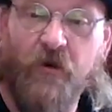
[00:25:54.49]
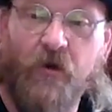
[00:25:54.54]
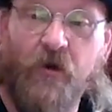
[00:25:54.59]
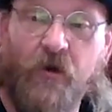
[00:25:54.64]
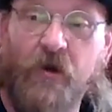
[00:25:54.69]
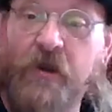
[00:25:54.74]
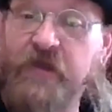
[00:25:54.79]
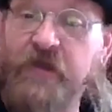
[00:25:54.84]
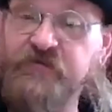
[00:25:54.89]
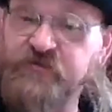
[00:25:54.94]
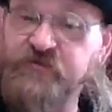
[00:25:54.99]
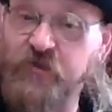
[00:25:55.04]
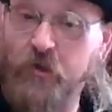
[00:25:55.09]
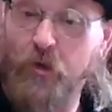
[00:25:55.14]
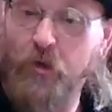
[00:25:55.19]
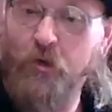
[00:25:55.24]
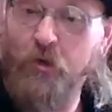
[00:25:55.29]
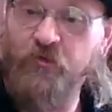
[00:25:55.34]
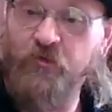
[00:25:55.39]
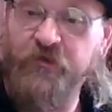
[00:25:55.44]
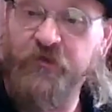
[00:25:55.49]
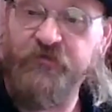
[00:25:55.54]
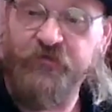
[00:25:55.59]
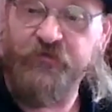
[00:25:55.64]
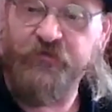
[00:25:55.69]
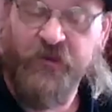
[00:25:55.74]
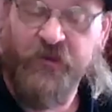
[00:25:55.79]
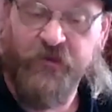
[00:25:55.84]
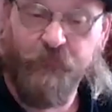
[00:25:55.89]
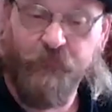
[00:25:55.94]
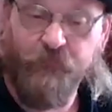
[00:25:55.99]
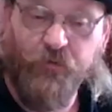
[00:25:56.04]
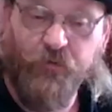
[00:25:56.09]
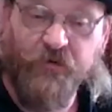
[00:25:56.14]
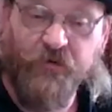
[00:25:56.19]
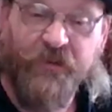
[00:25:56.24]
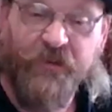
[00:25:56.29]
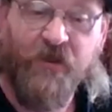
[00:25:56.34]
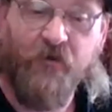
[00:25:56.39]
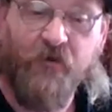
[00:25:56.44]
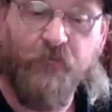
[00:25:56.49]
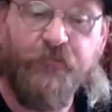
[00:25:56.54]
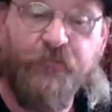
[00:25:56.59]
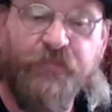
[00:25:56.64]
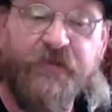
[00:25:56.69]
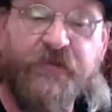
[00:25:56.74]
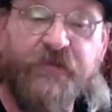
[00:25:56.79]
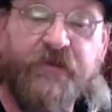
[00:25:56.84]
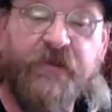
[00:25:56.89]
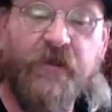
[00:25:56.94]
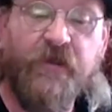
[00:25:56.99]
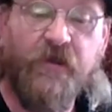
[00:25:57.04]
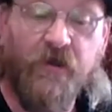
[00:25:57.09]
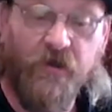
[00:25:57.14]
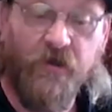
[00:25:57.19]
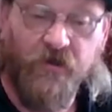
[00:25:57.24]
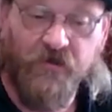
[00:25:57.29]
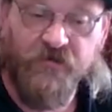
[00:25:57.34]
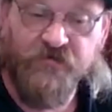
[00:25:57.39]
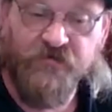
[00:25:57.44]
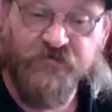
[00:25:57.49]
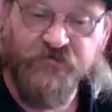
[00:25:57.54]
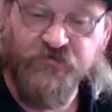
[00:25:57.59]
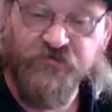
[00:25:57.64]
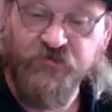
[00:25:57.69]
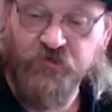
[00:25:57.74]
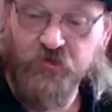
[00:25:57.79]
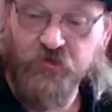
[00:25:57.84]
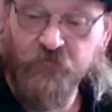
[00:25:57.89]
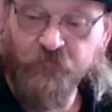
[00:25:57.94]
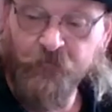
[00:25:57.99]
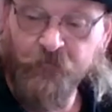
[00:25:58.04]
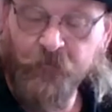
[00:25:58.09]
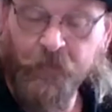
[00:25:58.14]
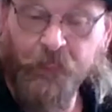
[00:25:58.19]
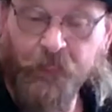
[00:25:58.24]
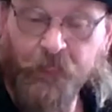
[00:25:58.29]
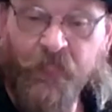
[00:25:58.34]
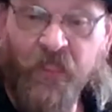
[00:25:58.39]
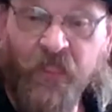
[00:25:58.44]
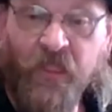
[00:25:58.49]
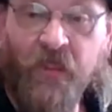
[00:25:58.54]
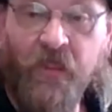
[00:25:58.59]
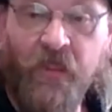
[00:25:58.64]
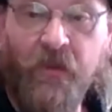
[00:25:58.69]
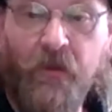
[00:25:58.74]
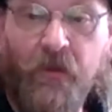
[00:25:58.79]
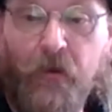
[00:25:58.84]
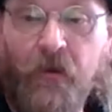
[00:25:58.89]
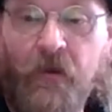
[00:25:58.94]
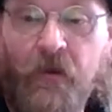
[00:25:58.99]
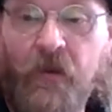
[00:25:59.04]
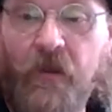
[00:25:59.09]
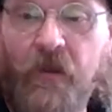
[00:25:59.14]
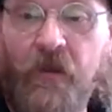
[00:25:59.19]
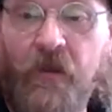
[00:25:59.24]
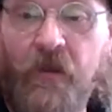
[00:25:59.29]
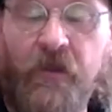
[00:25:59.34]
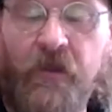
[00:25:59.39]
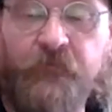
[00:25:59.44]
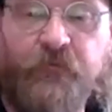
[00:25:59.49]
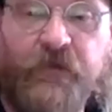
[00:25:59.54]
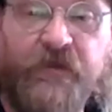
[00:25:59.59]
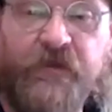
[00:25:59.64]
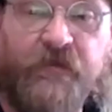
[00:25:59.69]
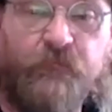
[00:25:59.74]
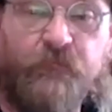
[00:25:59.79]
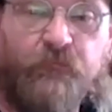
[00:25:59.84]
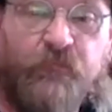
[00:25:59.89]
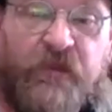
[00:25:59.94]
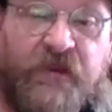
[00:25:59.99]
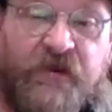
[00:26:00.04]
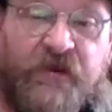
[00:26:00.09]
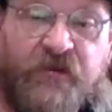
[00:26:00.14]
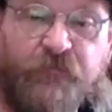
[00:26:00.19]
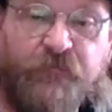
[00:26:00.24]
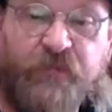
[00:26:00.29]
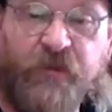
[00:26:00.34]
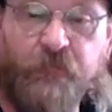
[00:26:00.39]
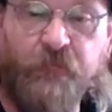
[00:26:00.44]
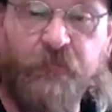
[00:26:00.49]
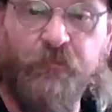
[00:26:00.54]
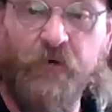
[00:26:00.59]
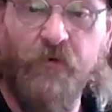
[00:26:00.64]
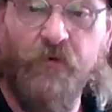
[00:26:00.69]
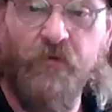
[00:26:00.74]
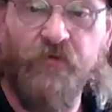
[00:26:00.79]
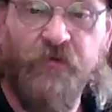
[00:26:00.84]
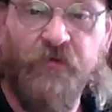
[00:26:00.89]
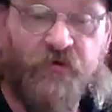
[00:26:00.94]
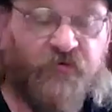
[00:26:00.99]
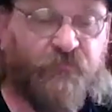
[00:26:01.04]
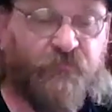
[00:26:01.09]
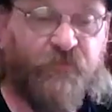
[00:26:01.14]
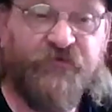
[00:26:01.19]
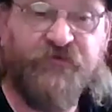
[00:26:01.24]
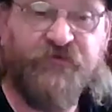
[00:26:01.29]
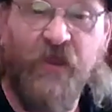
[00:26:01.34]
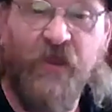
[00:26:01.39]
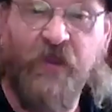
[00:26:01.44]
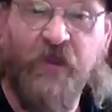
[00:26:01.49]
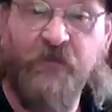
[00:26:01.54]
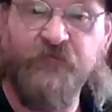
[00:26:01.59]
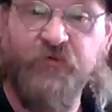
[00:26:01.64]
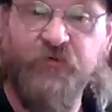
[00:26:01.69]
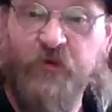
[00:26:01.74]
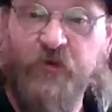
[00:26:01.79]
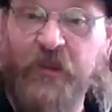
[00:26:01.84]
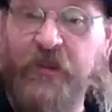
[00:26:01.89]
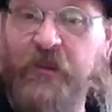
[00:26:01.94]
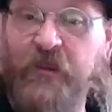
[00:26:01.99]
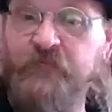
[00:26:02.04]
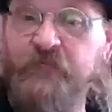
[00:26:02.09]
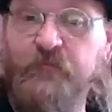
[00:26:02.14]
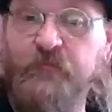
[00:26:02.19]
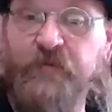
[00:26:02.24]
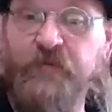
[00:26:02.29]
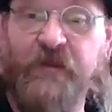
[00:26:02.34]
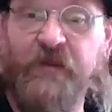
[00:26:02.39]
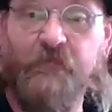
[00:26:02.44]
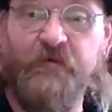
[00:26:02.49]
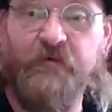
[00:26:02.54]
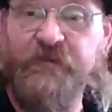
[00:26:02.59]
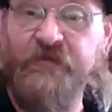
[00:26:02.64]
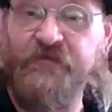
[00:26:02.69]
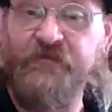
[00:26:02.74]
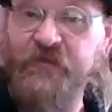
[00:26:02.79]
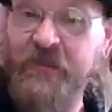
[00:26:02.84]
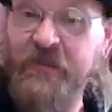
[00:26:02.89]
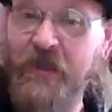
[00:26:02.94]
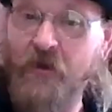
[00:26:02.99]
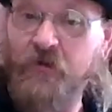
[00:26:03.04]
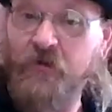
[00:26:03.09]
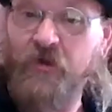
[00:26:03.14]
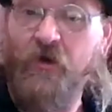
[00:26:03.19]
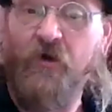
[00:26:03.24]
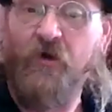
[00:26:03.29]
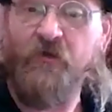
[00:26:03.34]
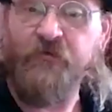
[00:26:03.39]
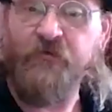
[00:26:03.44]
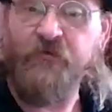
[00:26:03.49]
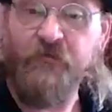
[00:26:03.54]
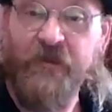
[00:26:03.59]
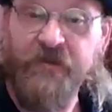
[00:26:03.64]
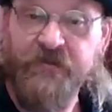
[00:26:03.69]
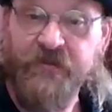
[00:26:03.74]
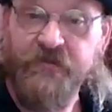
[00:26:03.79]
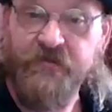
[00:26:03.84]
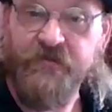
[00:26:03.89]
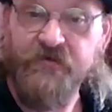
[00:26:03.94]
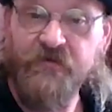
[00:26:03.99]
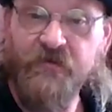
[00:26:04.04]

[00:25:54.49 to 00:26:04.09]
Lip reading: RSO that they put out, because I've had many people, there's been times when I haven't been able to get the alcohol to make it.